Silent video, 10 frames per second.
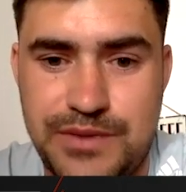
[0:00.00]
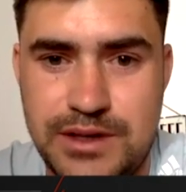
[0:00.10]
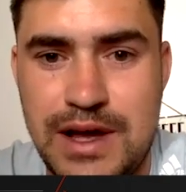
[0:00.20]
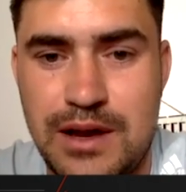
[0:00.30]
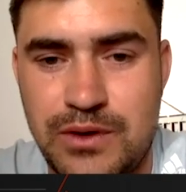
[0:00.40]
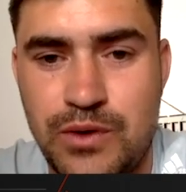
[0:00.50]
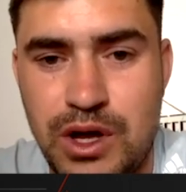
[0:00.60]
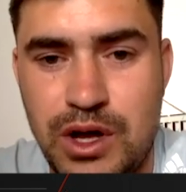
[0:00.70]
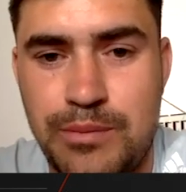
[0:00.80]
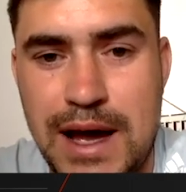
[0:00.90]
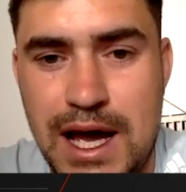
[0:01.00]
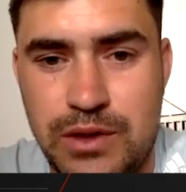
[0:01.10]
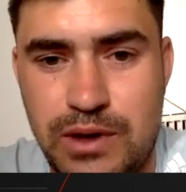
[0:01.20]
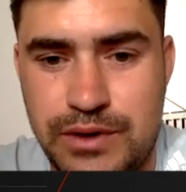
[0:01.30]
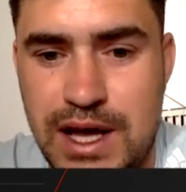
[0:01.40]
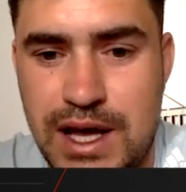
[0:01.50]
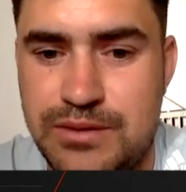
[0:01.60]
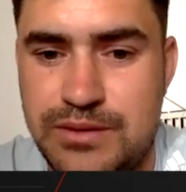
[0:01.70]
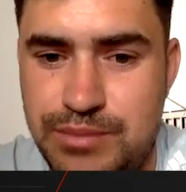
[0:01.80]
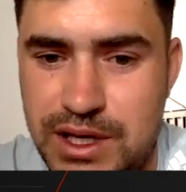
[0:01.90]
the real pathway for
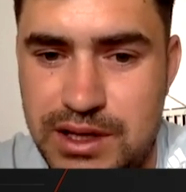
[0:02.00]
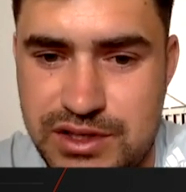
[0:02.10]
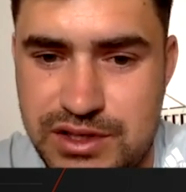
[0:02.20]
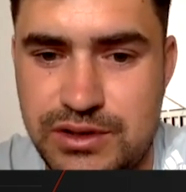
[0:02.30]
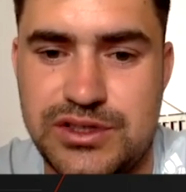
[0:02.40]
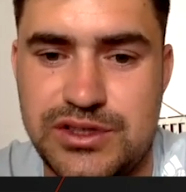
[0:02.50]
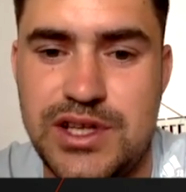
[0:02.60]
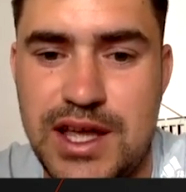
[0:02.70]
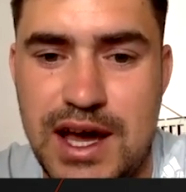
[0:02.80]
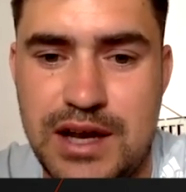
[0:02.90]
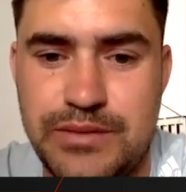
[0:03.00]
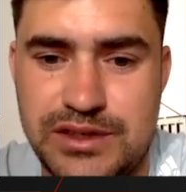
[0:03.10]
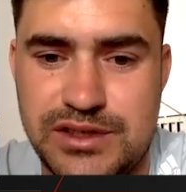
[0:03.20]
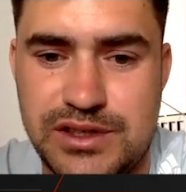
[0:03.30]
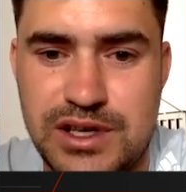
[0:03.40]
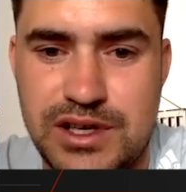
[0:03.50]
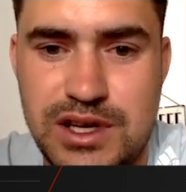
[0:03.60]
that being the schools and the academies,